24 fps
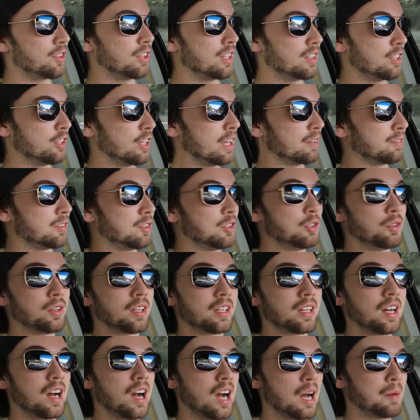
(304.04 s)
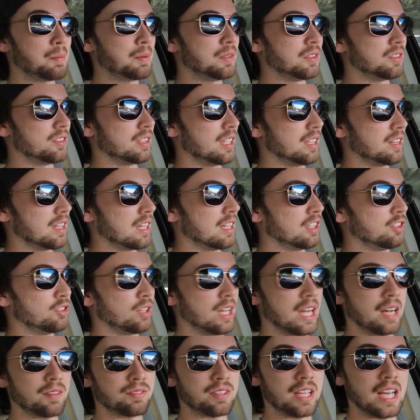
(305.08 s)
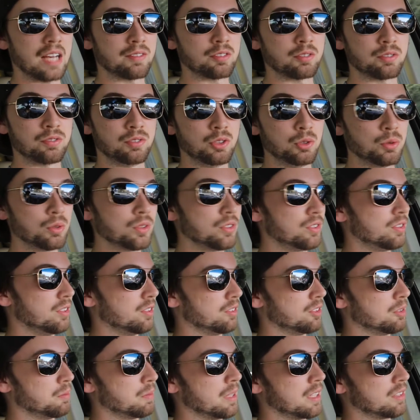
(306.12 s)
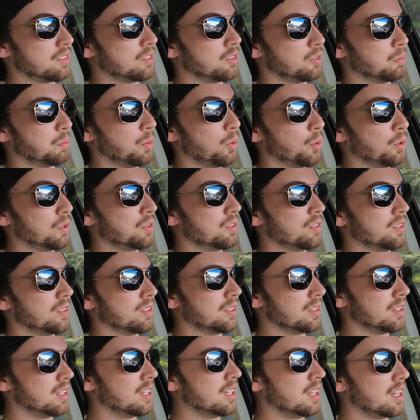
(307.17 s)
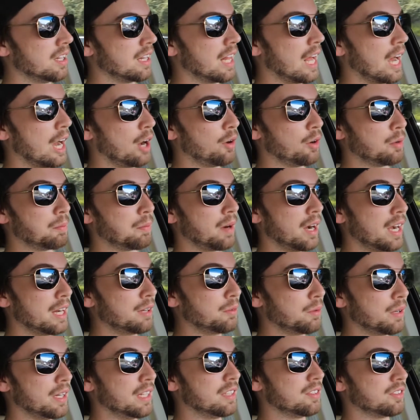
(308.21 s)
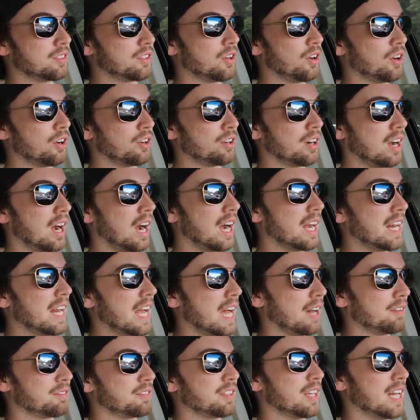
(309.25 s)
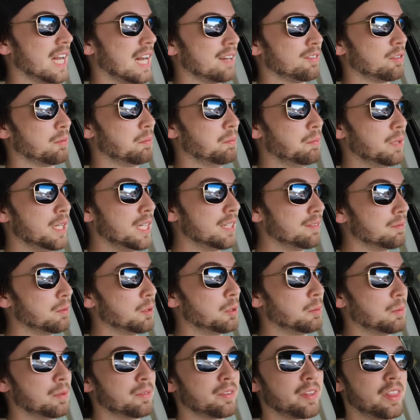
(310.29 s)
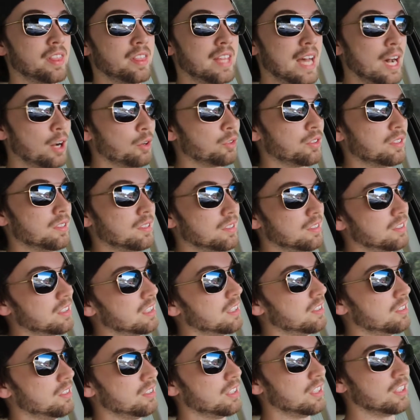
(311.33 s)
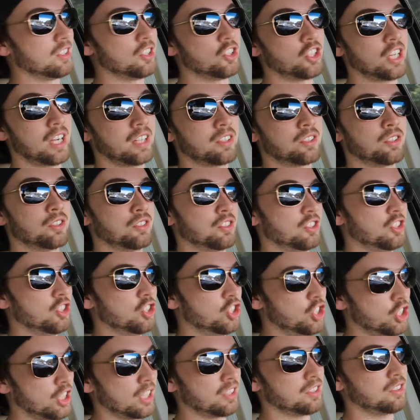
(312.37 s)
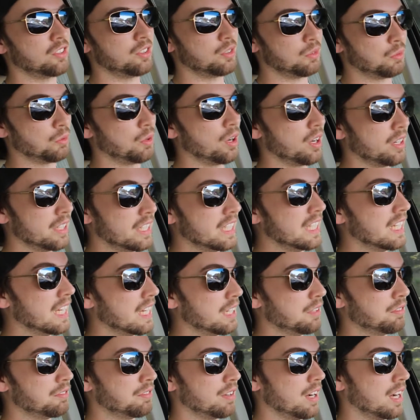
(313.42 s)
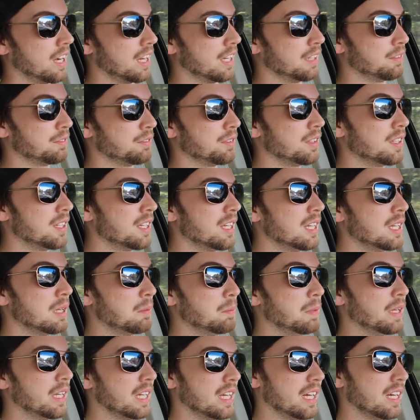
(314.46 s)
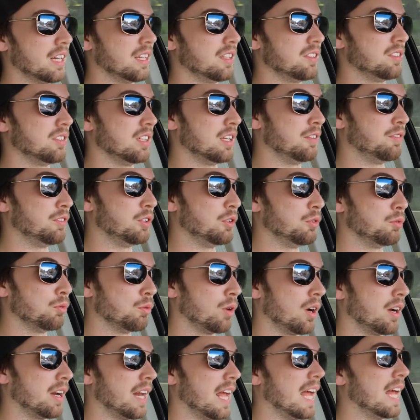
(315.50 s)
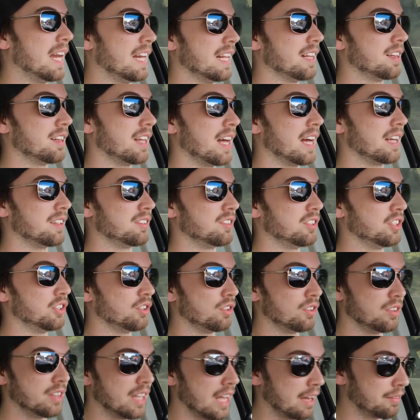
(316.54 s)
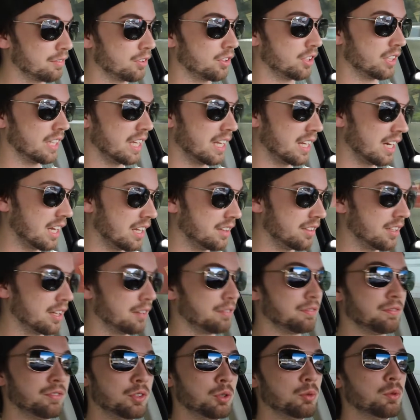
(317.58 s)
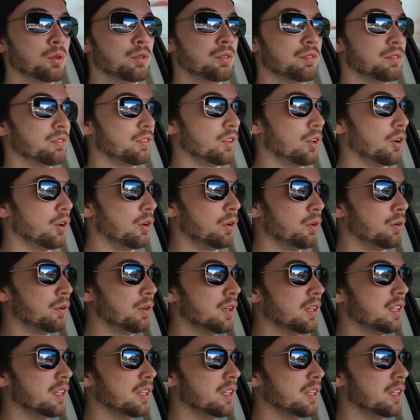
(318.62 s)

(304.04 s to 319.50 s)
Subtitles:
thing that you have to do to compensate that is you have to have a fuel system that supports it. Now in my race car, I have to have a minimum of 1,000 cc injectors just to run E85, because if you run any less, you'll never get enough fuel flow